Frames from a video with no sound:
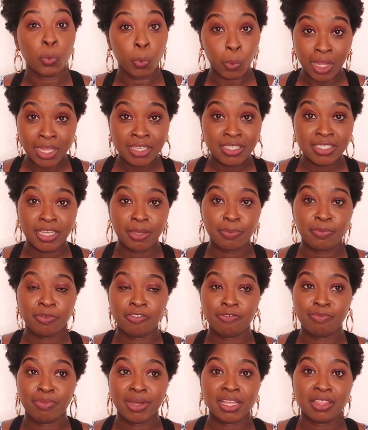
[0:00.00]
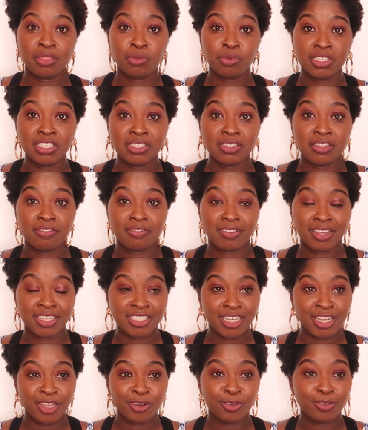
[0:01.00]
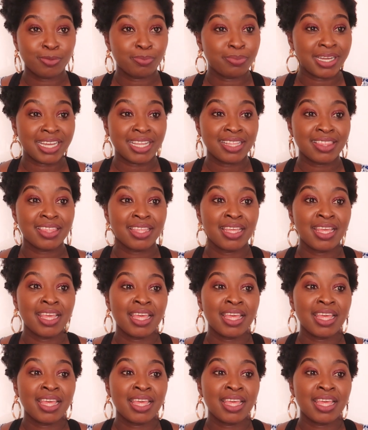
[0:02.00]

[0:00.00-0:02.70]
on one type of bath, which is the vaginal bath,